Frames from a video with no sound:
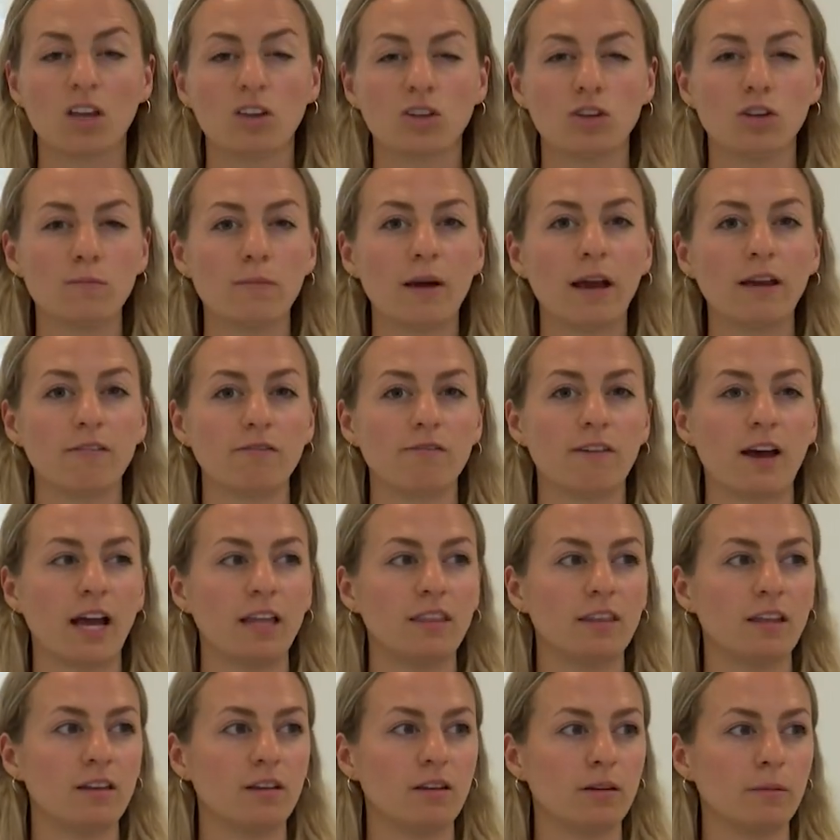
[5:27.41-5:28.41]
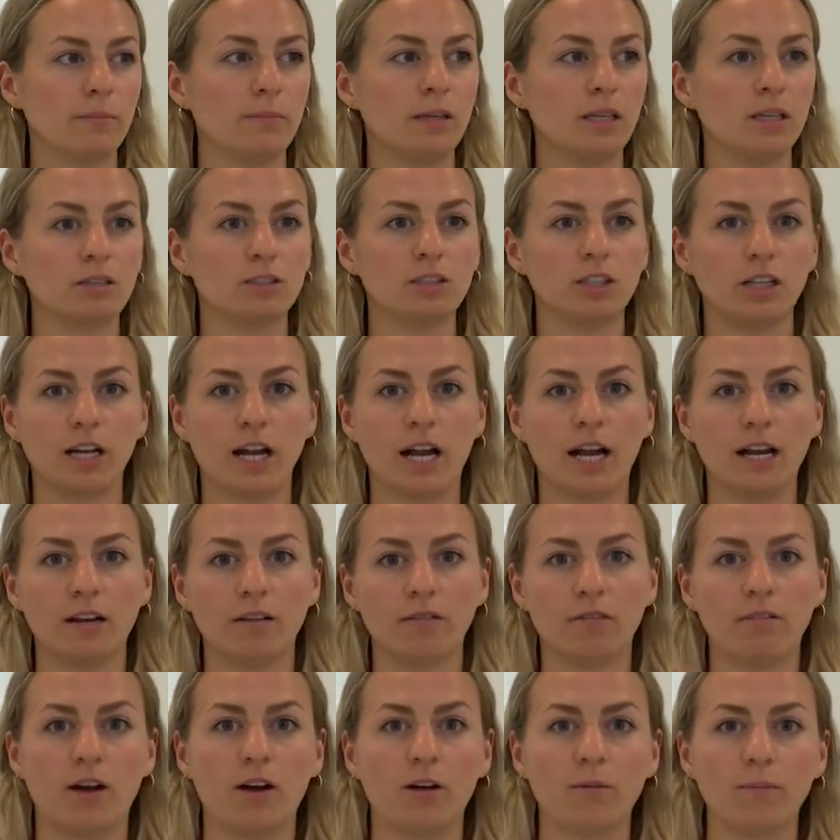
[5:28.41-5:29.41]
you might find that your meals are kind
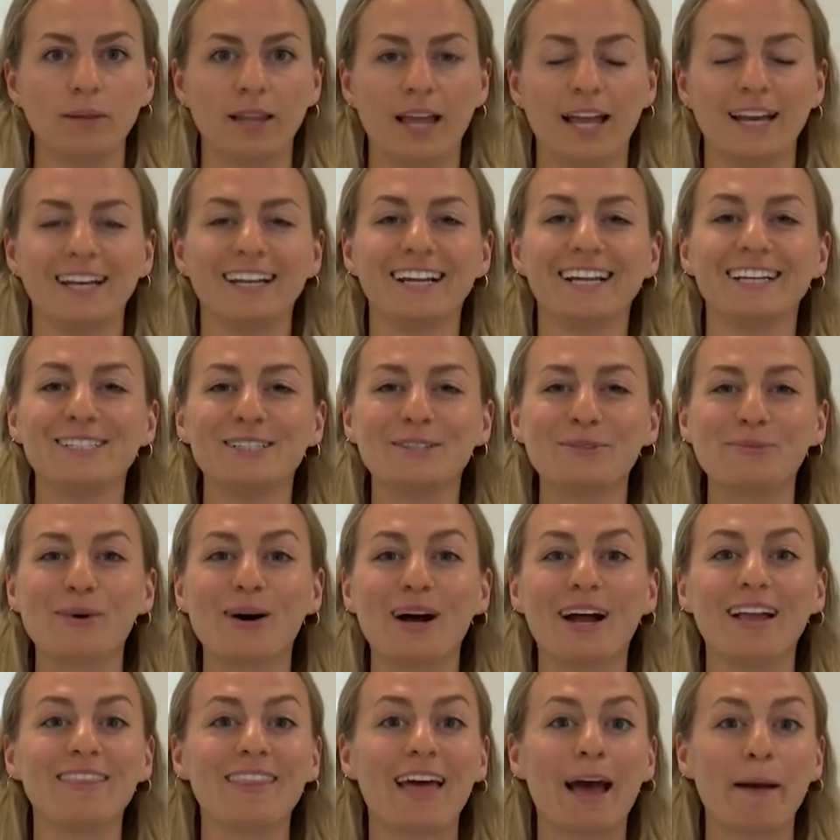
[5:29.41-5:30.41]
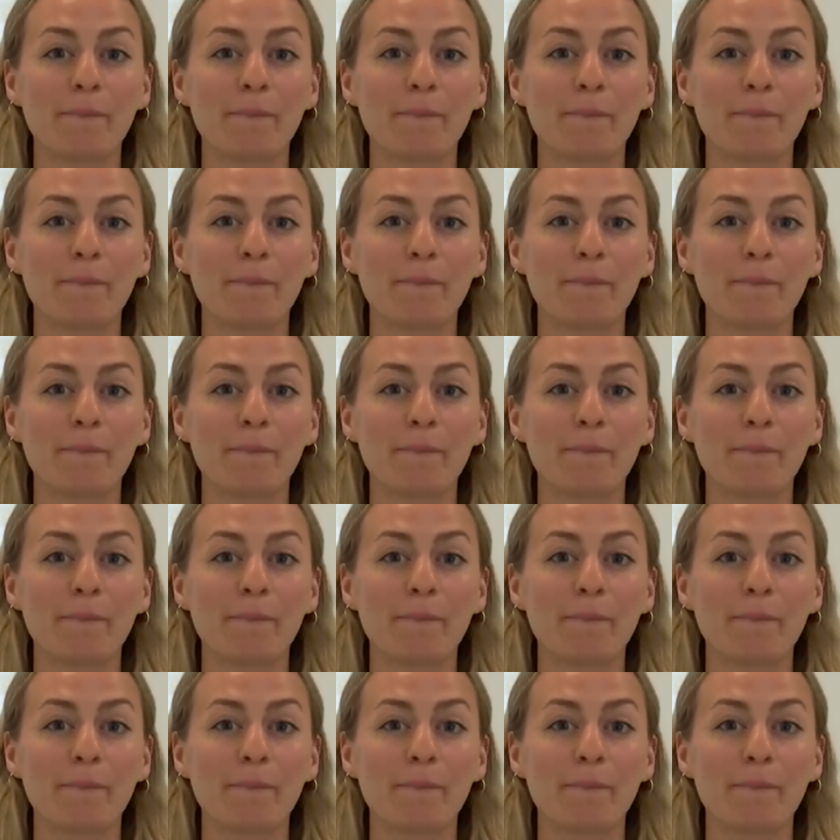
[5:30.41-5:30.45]
of all blending into one.